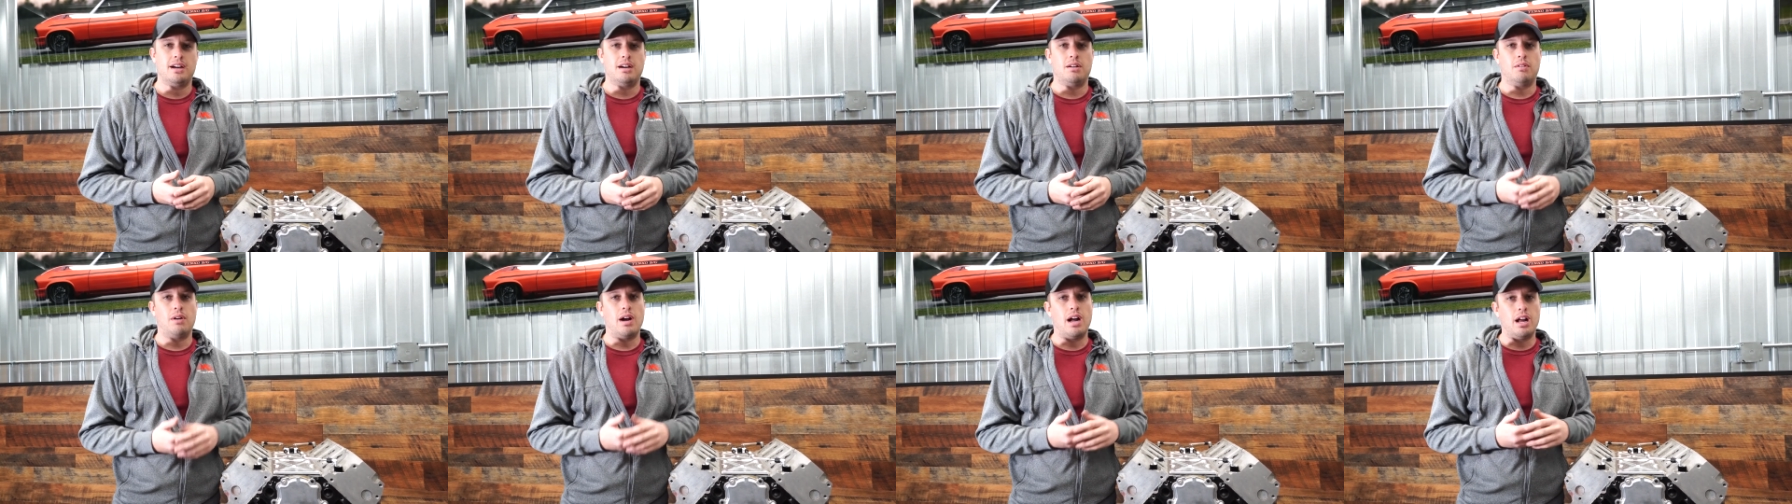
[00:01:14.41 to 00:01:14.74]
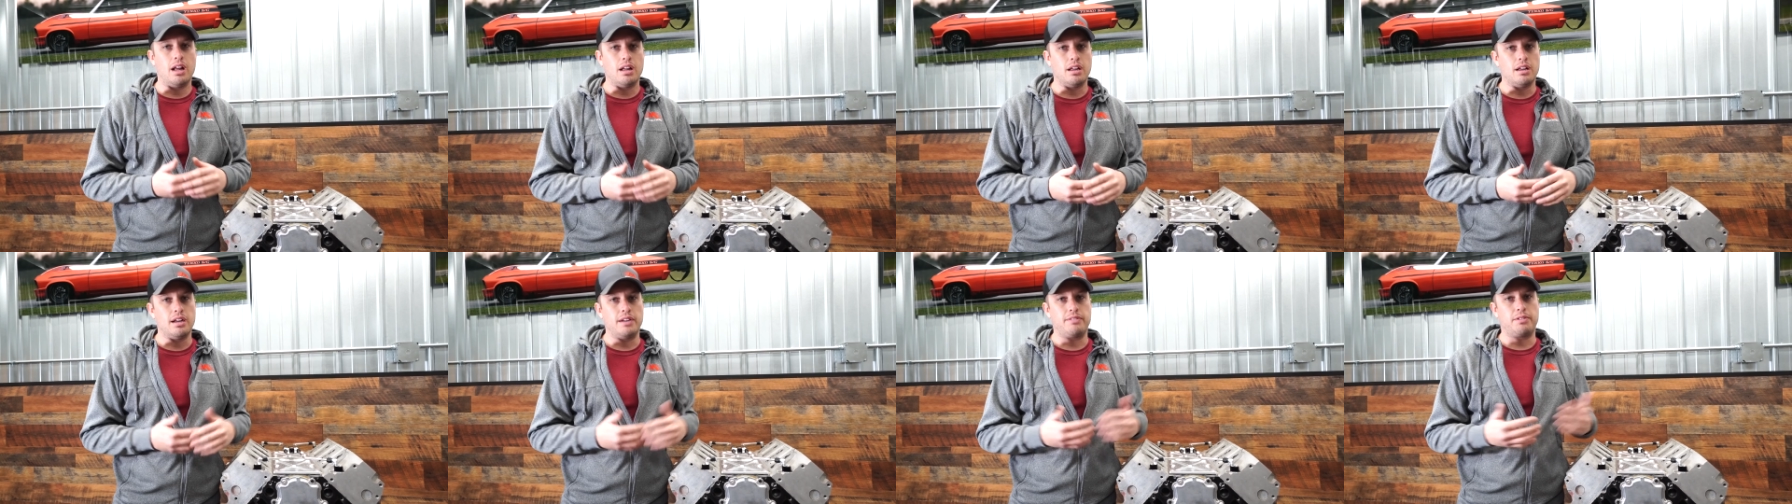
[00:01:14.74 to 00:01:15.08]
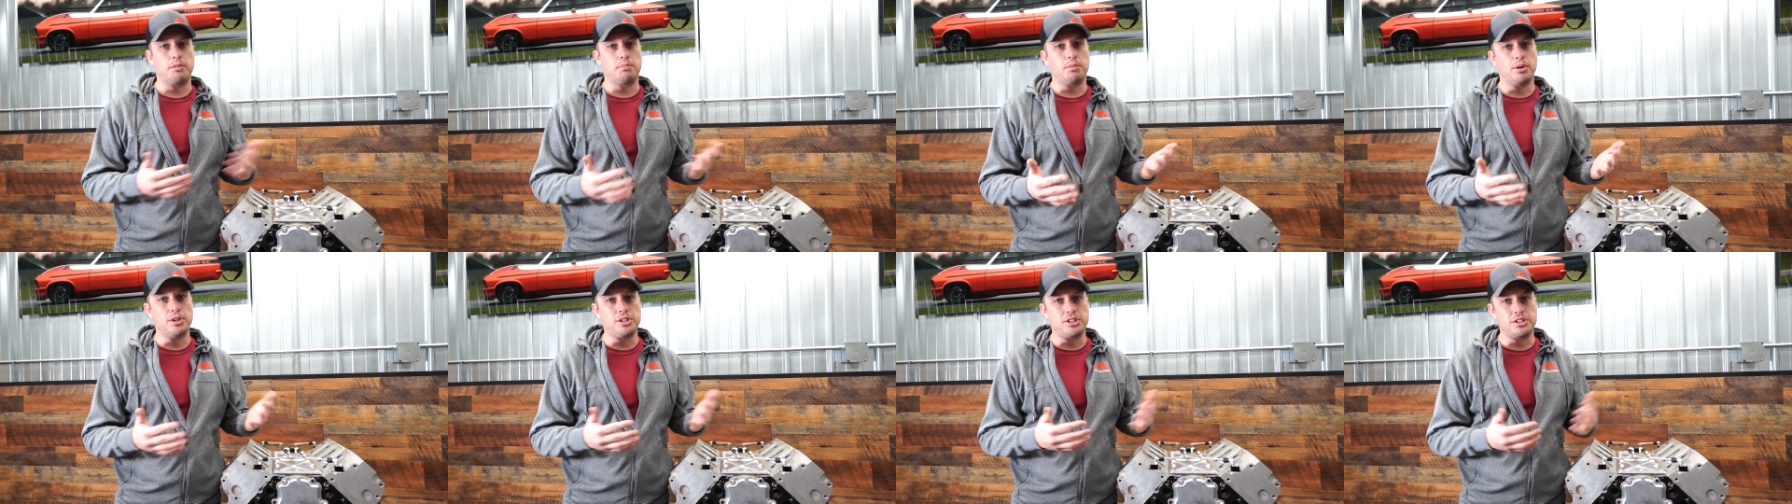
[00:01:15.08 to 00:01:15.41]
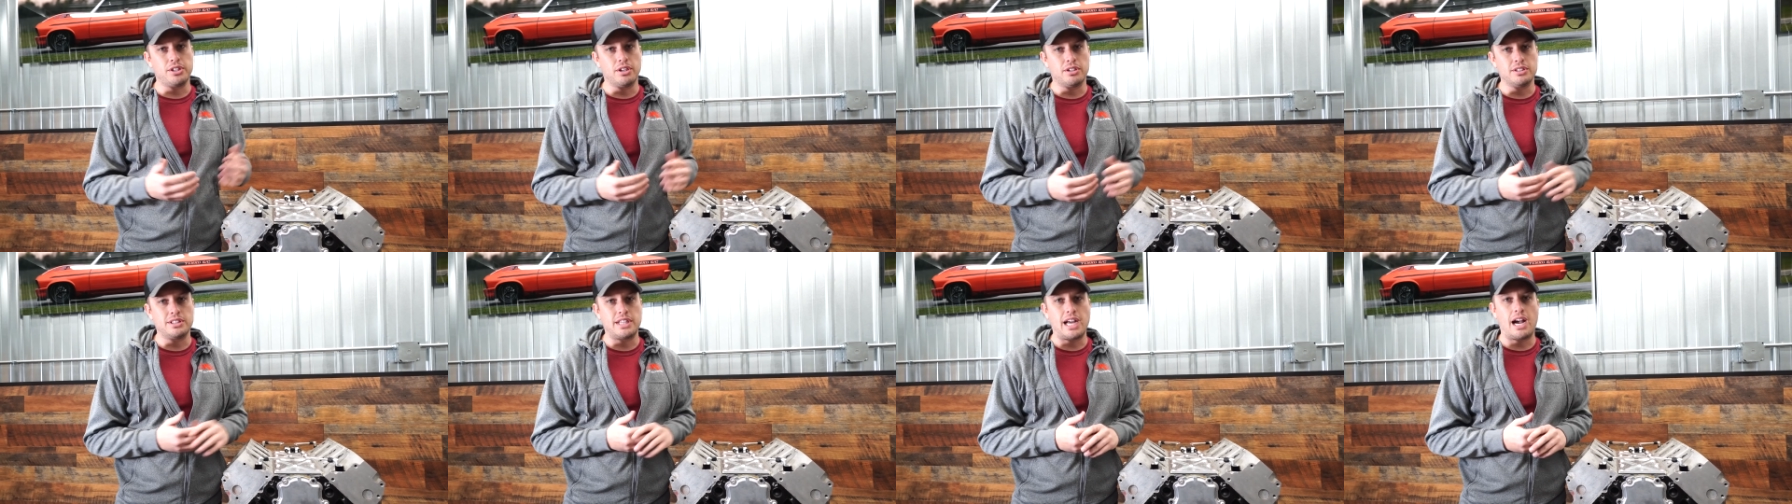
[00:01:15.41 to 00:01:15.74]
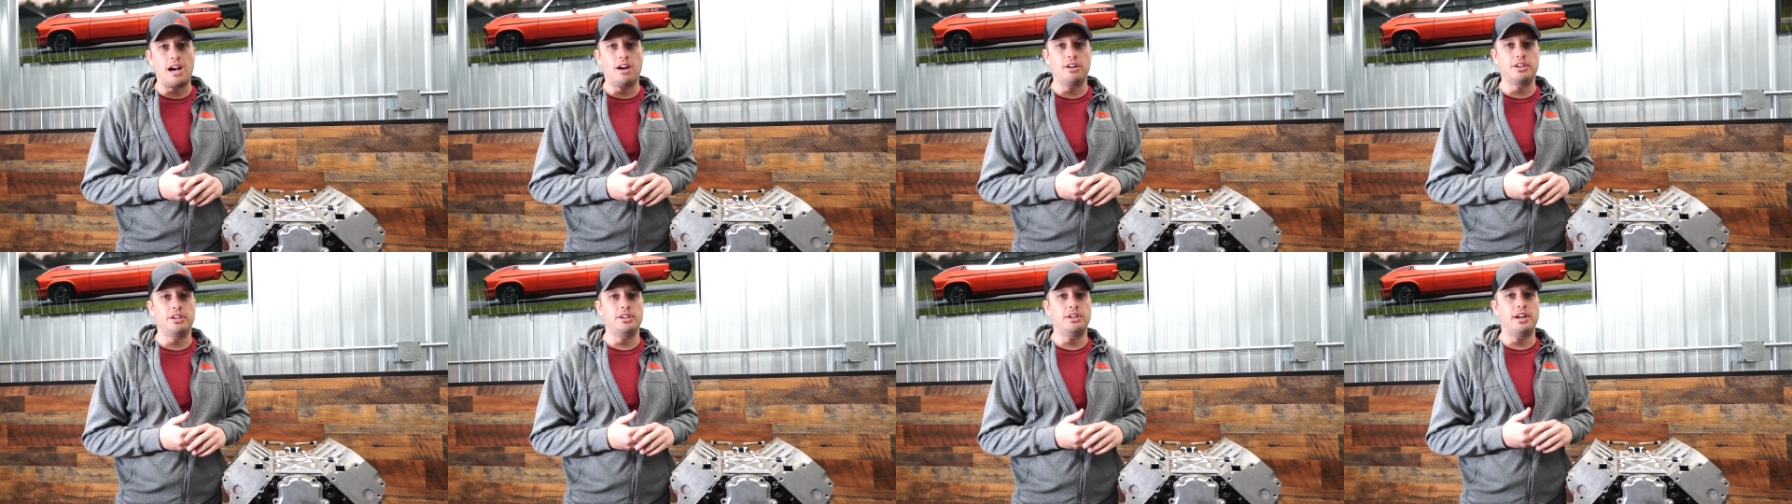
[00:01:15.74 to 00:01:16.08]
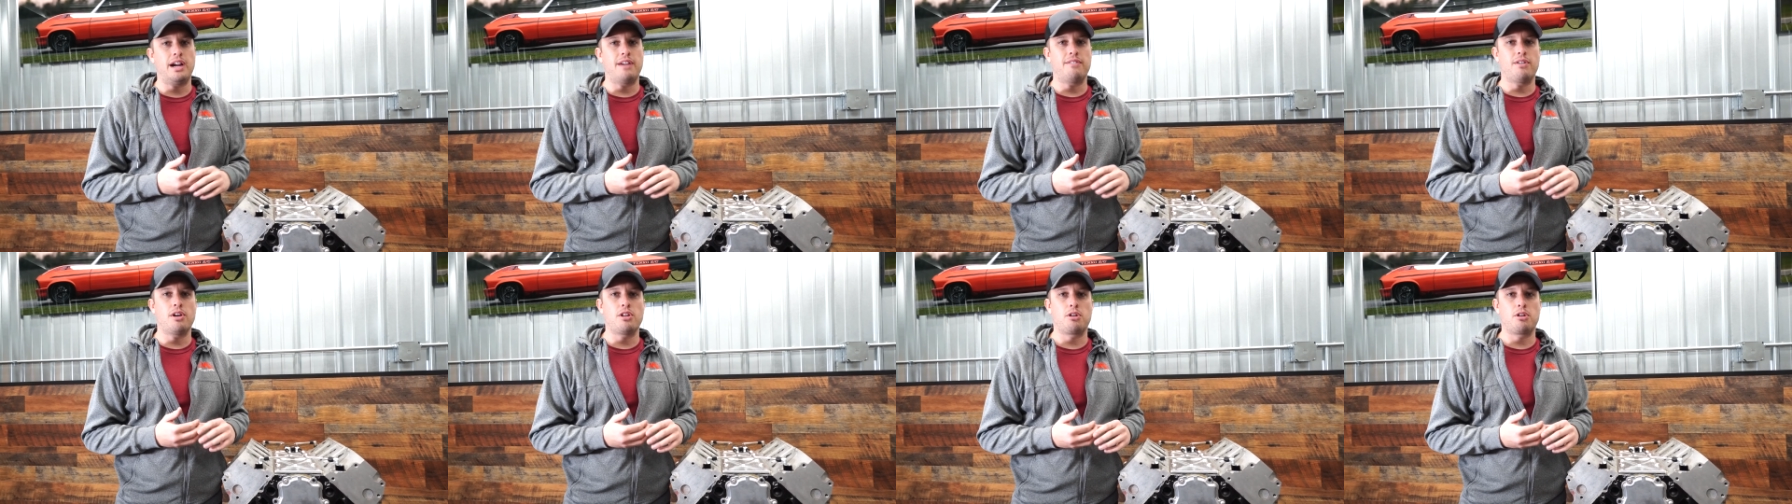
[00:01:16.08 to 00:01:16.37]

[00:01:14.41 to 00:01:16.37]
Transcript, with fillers: well, if you're pushing those out, you have